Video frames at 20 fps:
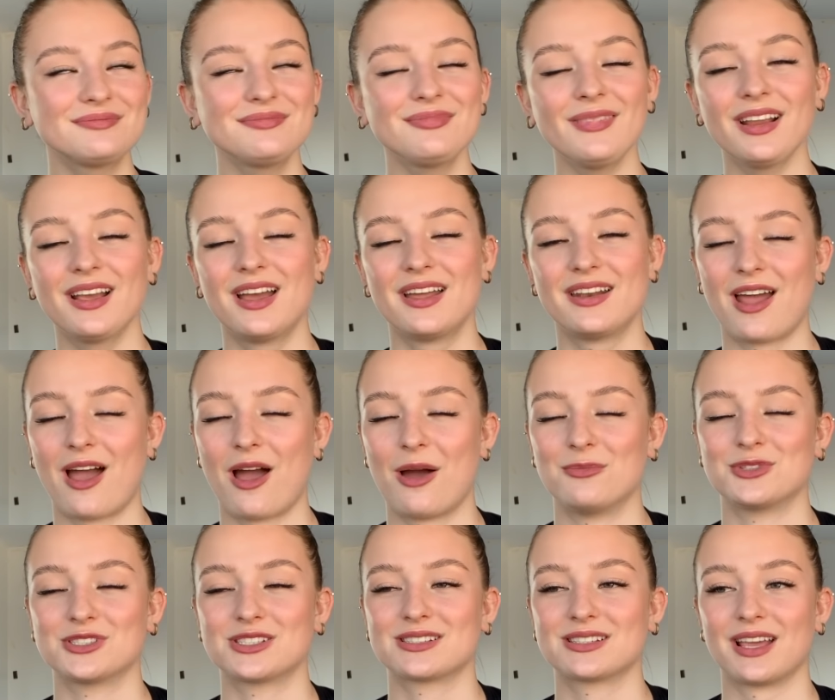and now
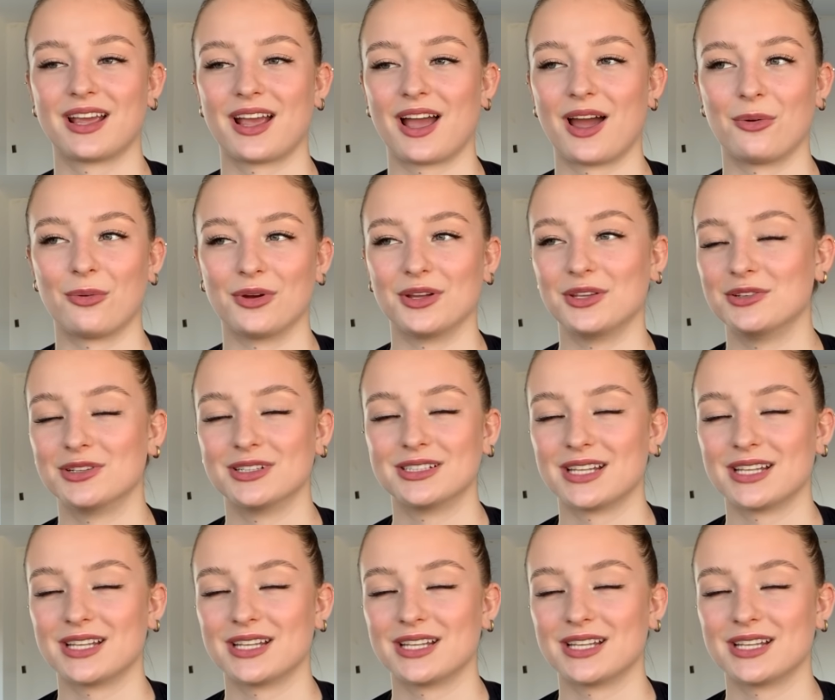I'm just like, I want you to